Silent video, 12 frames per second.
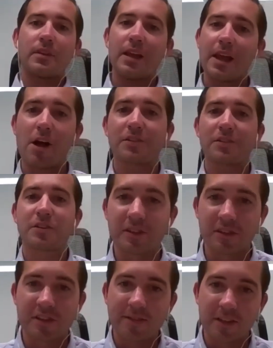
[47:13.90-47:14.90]
and also it's
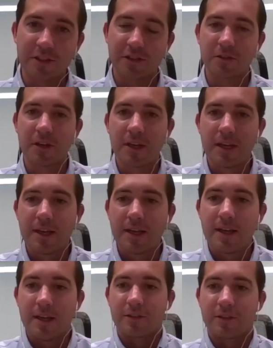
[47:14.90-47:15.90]
a safety issue.
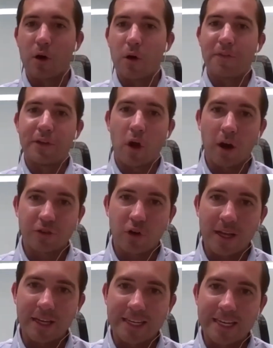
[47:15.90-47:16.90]
So if you are
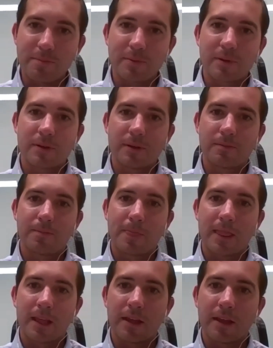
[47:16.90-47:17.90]
trying to keep
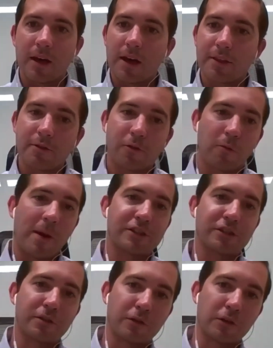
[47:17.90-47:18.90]
uh, the
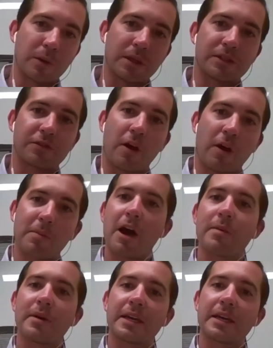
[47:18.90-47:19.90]
formation fluids from
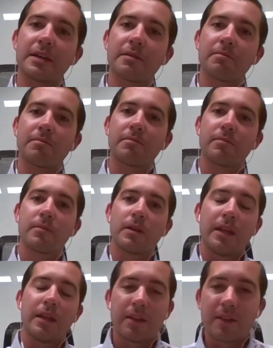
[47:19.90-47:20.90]
coming in,
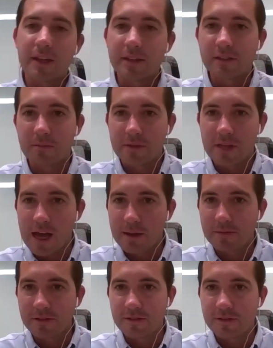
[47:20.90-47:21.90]
then
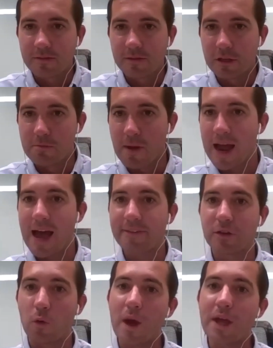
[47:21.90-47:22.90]
sometimes you might have
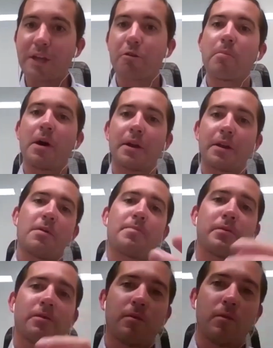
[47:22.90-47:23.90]
to weight your mud
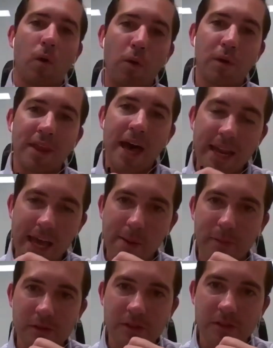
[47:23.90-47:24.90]
up. Well, when that
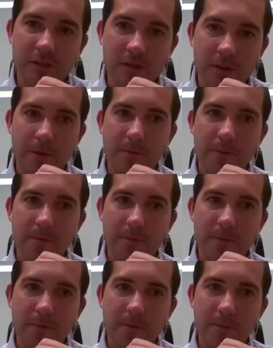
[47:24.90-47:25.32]
happens,